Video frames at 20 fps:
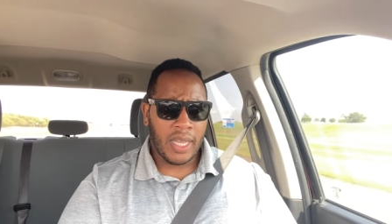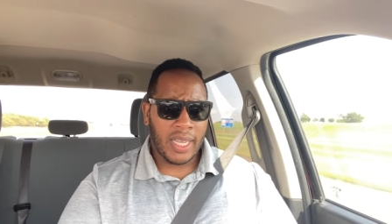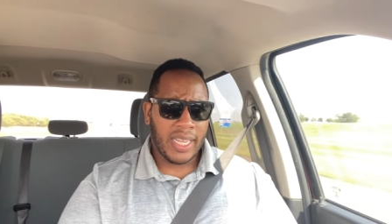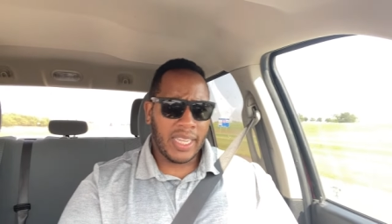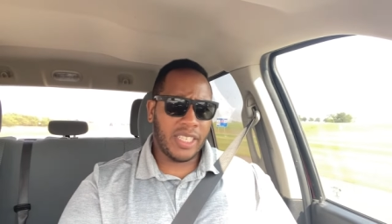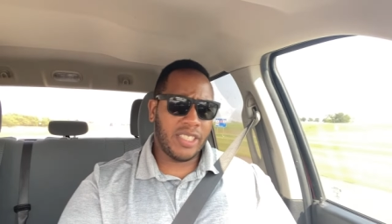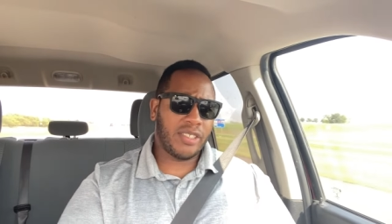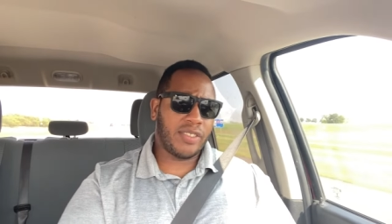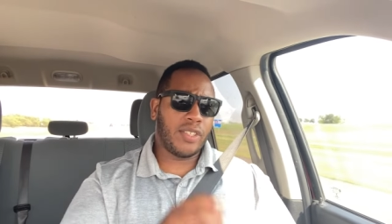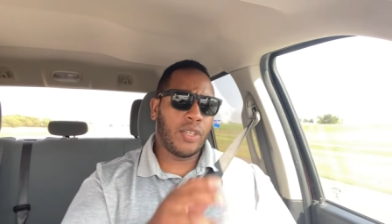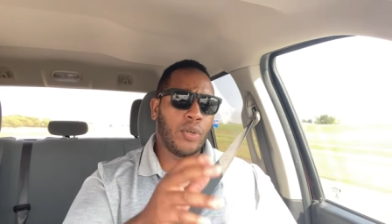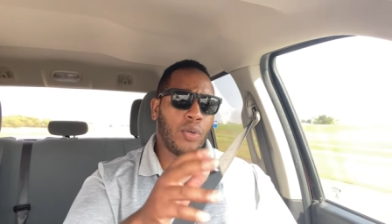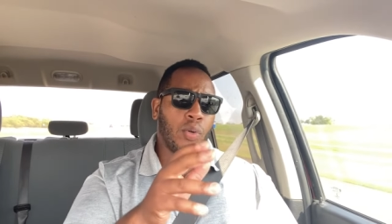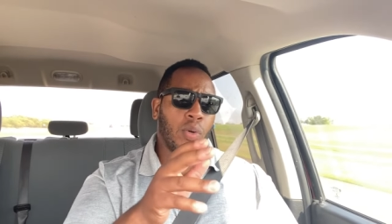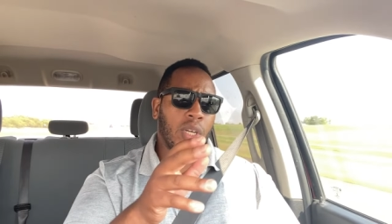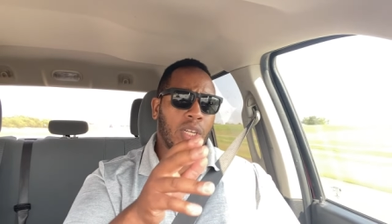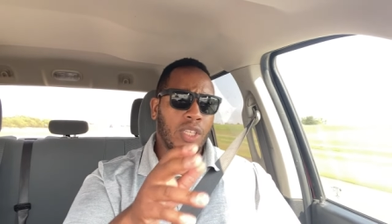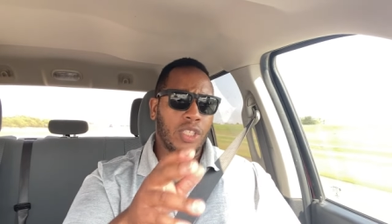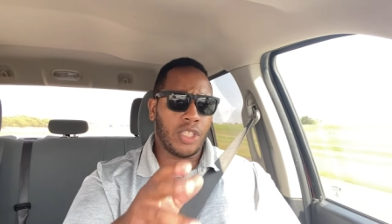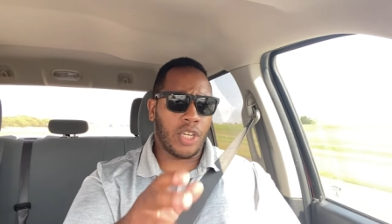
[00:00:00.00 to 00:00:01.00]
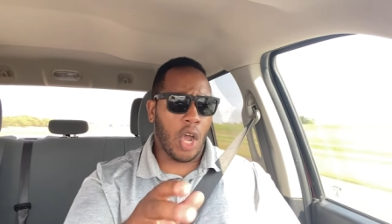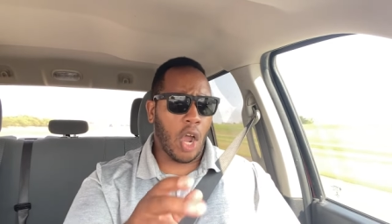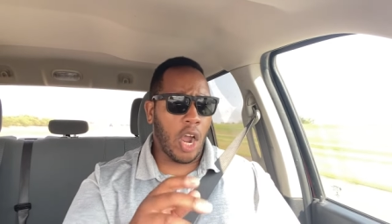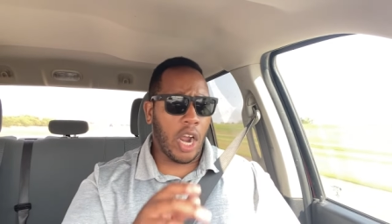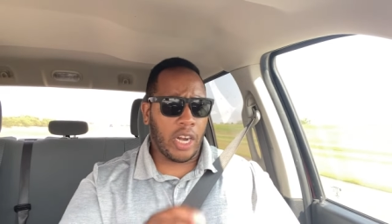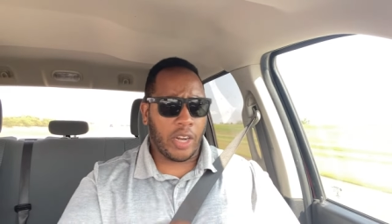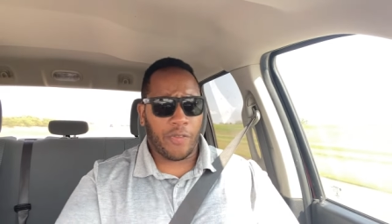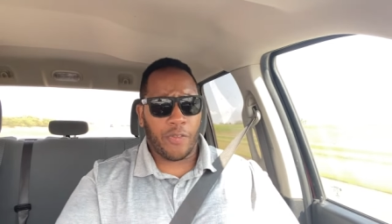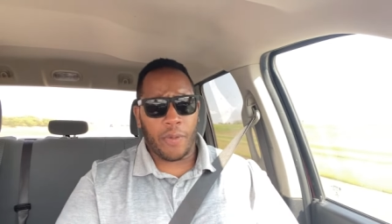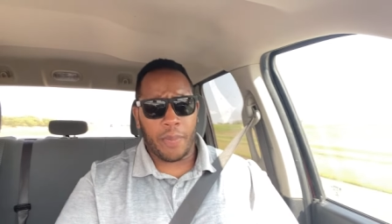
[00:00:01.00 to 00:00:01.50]
He's too
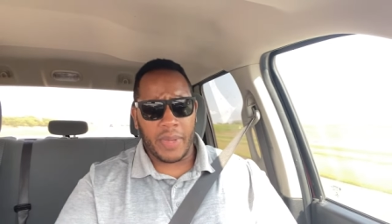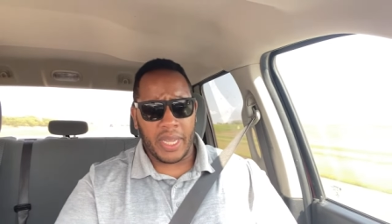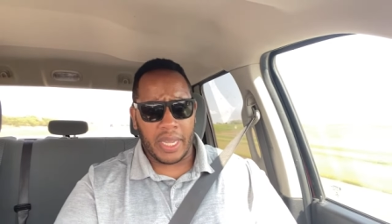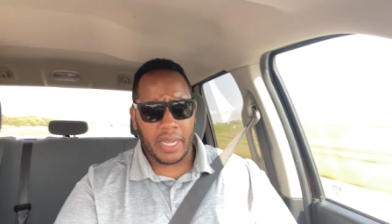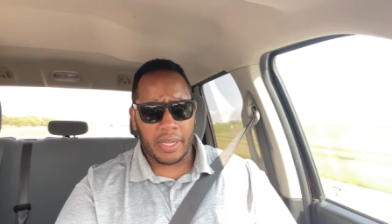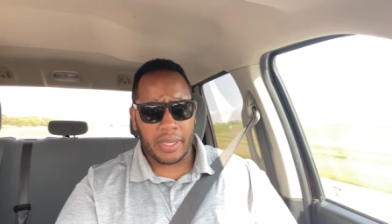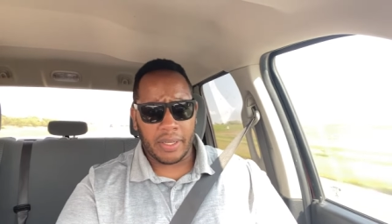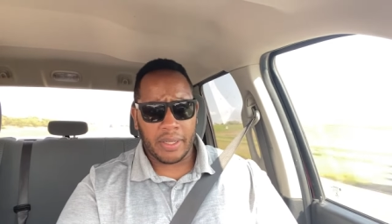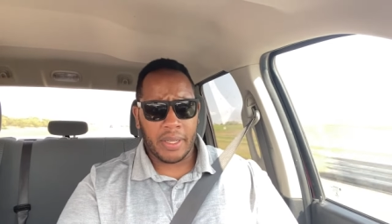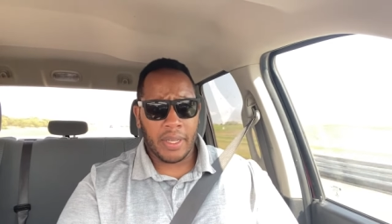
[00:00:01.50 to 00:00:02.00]
dark for me.